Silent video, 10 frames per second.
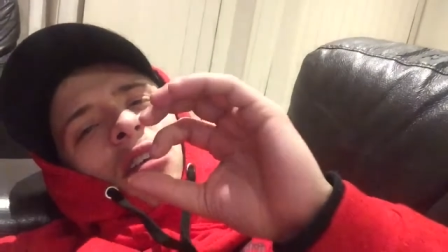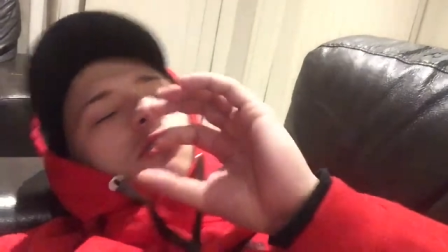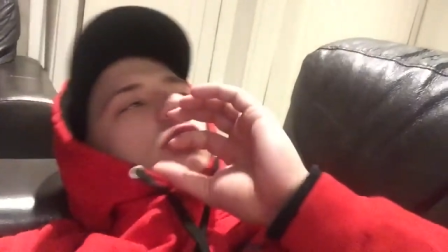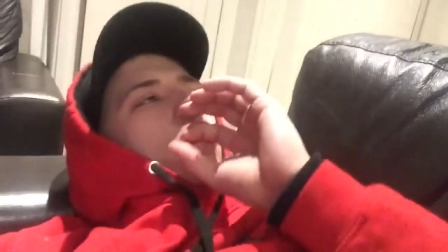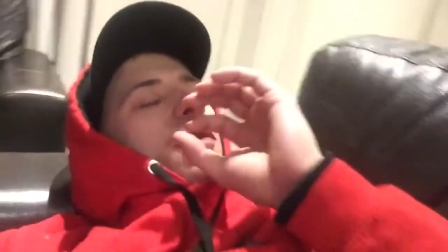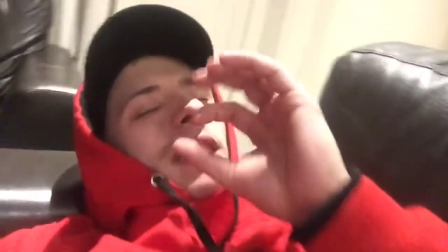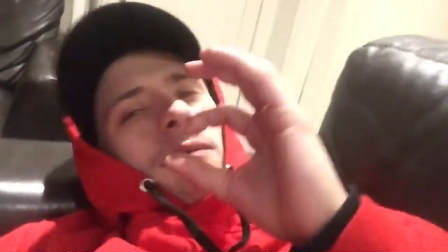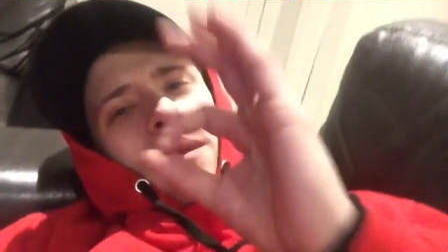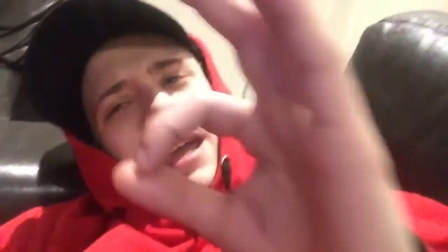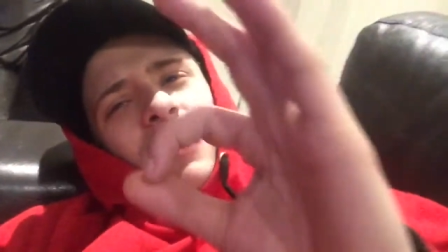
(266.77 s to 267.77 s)
so we
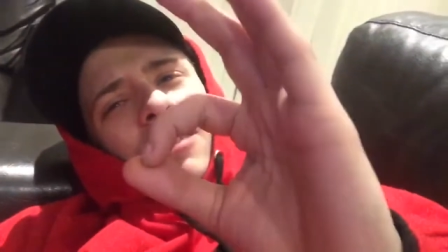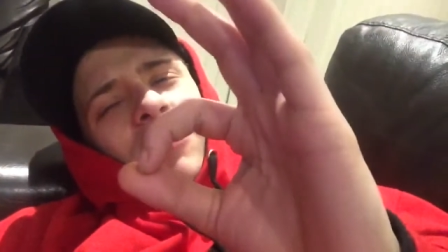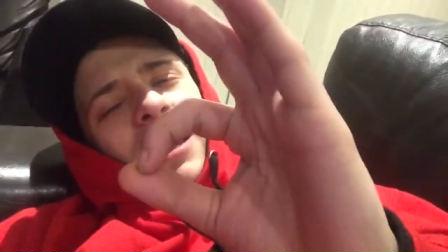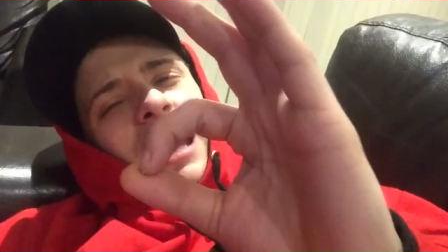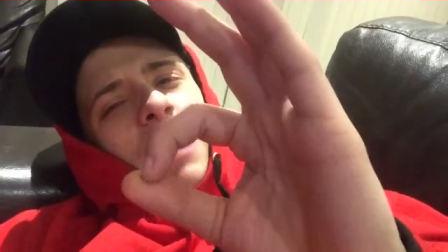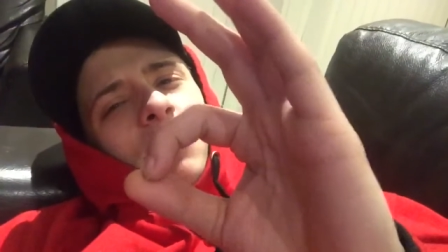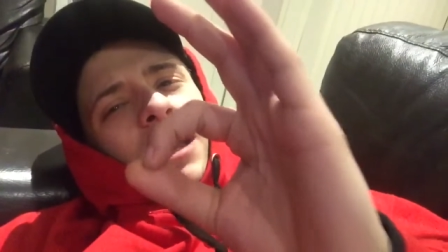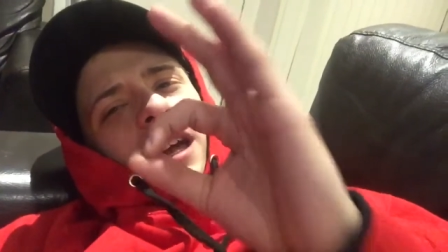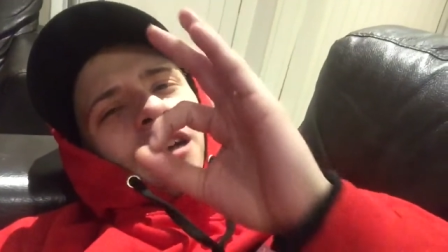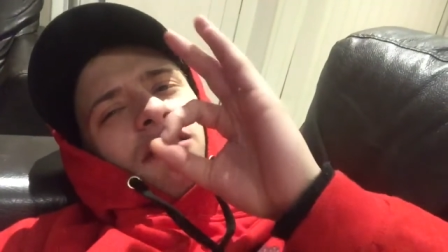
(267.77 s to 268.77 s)
can make this fight
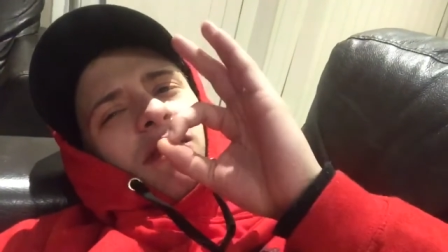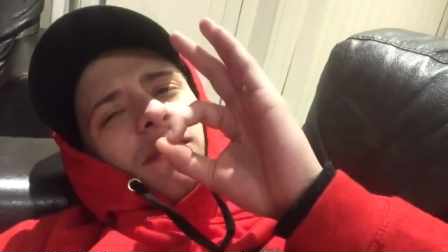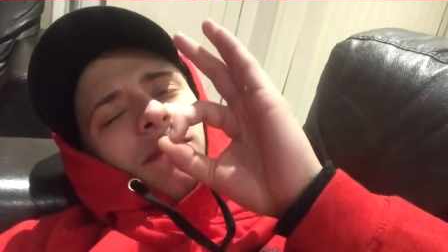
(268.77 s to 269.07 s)
happen, guys.